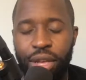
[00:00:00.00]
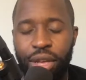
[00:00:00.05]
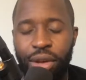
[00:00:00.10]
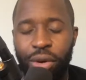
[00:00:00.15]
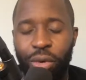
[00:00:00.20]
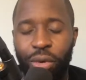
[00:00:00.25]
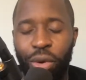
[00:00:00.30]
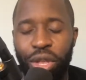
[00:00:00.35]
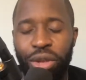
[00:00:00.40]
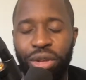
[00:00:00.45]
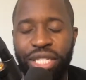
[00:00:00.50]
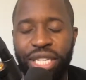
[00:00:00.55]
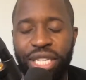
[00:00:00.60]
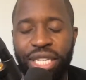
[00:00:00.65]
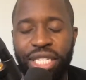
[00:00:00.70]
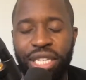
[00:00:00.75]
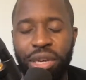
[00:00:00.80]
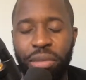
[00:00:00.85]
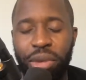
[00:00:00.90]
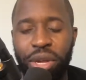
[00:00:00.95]
when you see
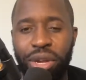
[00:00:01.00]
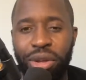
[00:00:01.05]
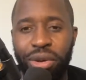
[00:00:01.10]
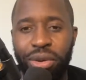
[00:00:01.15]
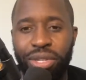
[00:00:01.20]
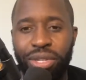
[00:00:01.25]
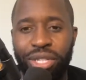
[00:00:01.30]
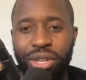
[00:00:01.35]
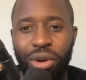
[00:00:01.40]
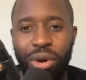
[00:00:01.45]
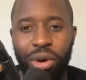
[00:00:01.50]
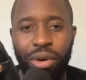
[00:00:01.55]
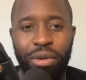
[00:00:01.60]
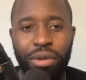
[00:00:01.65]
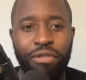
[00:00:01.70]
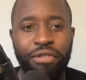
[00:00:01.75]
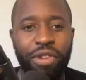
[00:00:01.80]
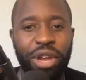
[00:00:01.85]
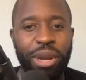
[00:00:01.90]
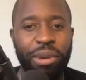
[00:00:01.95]
someone who's not
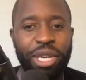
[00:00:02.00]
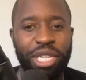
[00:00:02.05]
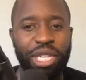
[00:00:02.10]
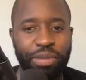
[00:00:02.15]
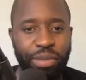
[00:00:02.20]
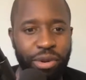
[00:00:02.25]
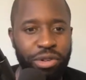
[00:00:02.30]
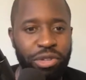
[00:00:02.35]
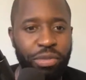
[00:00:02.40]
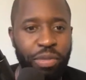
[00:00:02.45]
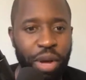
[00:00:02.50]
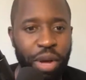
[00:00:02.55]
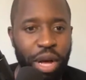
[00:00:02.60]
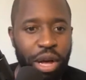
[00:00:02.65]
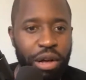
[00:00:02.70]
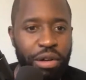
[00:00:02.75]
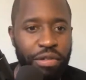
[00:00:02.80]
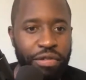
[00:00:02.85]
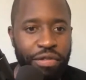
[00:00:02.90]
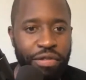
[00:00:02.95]
following a spiritual
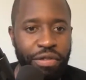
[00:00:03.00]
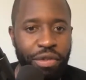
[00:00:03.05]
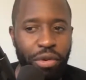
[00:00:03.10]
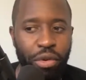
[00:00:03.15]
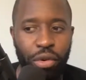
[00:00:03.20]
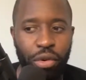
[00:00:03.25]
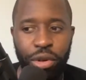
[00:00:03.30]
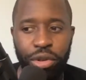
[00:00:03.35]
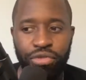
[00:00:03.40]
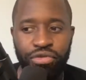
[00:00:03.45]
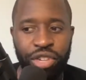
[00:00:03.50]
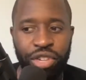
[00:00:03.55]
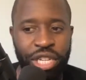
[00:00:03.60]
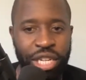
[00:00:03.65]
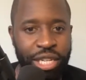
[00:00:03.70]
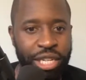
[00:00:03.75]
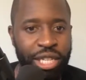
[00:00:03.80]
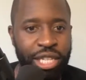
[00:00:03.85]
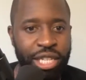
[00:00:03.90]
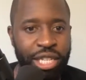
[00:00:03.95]
path or who's
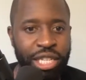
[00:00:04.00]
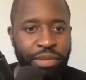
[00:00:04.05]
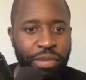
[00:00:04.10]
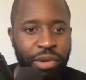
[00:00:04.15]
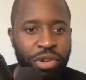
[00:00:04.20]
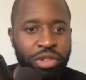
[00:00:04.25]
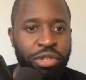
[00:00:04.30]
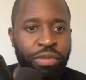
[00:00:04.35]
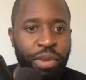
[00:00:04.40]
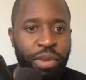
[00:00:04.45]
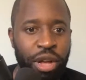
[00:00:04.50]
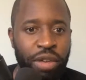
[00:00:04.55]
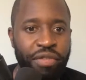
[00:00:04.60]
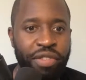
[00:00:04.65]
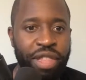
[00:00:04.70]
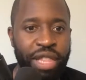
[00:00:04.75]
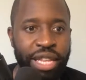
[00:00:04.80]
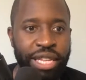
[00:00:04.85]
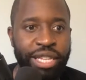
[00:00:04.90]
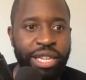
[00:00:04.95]
rejecting the spiritual path
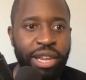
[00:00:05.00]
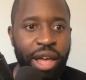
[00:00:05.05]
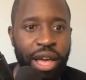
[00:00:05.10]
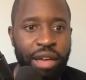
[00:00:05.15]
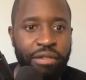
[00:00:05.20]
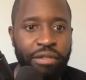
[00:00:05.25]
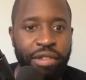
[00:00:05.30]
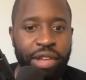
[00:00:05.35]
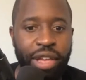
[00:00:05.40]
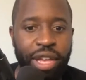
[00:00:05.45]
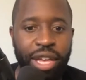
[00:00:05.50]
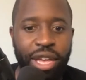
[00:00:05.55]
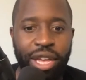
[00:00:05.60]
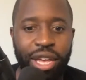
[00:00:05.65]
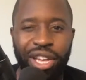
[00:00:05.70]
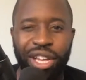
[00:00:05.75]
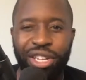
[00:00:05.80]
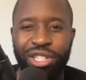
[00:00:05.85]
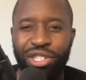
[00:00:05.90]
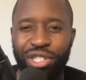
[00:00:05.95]
in this life,
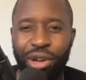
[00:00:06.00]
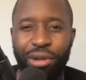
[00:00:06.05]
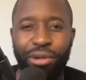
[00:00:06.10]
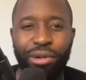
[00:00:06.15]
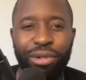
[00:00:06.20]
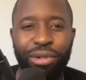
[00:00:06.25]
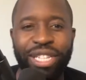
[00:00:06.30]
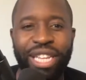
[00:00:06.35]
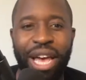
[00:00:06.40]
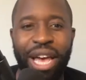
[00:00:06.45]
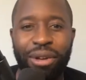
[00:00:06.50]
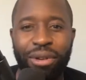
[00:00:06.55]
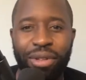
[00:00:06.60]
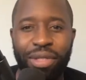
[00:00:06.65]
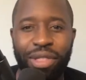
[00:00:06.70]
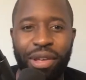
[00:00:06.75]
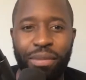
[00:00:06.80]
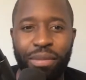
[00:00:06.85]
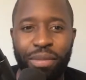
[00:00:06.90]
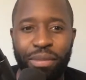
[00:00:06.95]
don't look down on
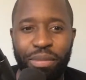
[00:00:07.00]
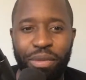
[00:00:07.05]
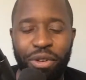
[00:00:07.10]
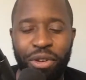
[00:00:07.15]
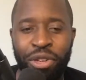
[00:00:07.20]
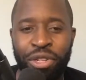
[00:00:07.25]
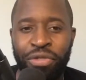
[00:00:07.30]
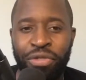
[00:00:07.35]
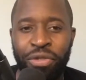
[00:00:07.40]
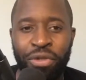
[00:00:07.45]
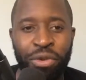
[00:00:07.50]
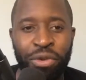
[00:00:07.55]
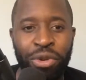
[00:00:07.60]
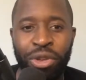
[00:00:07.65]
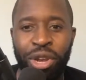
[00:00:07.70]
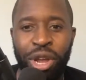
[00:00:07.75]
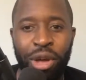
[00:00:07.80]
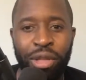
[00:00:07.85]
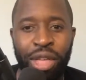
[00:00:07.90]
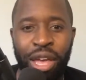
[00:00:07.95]
them, because for all you
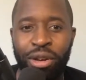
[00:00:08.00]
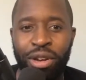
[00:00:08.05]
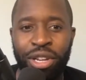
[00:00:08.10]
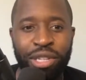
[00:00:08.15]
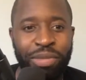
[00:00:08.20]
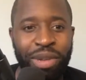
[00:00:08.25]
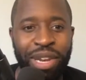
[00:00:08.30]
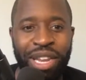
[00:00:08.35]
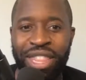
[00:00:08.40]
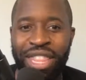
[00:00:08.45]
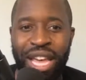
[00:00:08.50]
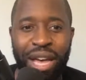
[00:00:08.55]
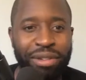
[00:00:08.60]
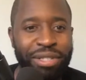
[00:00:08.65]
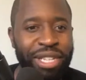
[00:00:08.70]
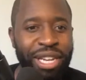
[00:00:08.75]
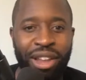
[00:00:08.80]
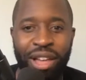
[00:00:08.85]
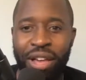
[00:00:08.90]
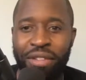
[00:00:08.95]
know, they could have spent
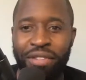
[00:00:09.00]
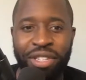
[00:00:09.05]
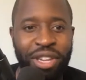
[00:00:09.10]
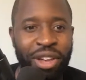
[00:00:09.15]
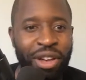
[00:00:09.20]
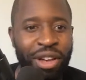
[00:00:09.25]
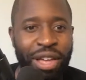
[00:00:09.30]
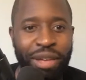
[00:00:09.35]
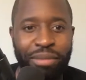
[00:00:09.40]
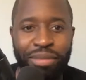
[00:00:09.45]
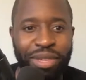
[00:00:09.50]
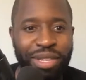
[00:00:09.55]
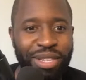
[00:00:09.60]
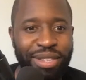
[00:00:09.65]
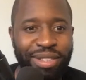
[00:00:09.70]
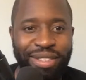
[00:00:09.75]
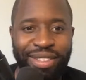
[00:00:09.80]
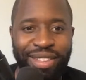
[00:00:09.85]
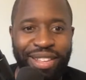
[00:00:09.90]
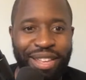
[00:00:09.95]
1,000
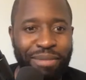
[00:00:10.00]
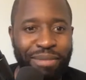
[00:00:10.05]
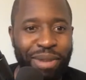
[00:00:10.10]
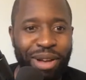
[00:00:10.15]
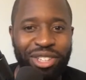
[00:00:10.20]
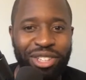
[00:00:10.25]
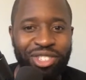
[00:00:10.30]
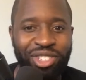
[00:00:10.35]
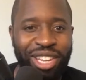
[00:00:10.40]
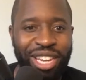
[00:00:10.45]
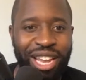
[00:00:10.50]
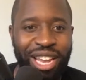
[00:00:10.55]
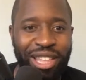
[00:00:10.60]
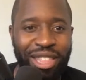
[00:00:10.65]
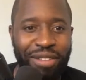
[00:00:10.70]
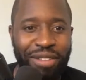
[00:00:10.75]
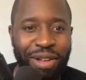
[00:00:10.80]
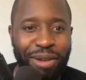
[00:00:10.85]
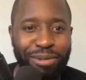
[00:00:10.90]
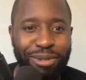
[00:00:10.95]
lifetimes in mastery and now
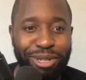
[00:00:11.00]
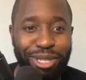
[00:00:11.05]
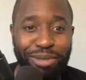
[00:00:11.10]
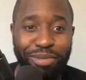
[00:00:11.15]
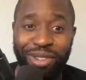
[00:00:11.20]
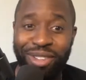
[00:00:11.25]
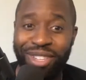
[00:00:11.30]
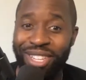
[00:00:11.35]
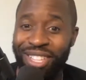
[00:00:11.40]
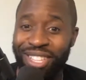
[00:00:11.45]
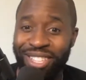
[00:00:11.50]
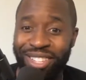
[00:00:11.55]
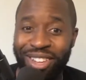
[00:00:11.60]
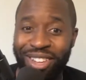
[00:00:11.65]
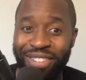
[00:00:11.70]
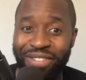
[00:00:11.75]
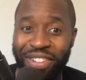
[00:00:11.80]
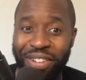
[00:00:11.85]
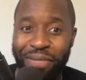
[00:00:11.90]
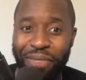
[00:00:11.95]
they've come to experience the other
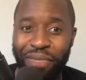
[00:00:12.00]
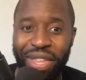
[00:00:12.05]
side of it.